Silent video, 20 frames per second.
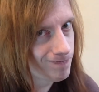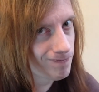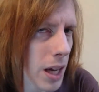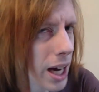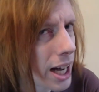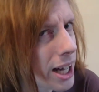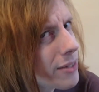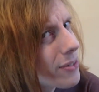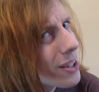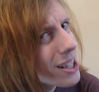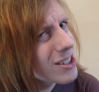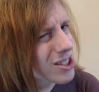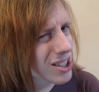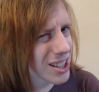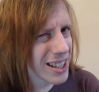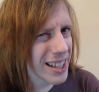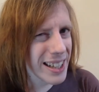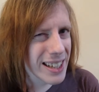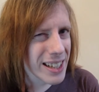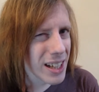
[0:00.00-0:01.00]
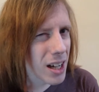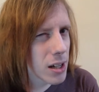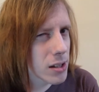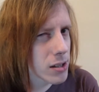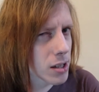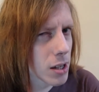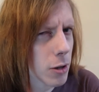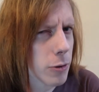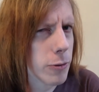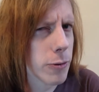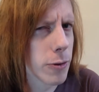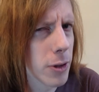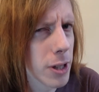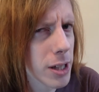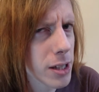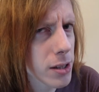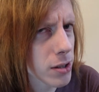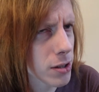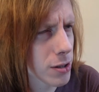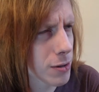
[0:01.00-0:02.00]
I eventually got over
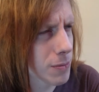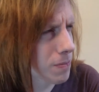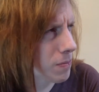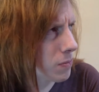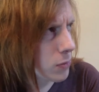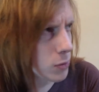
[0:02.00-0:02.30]
it.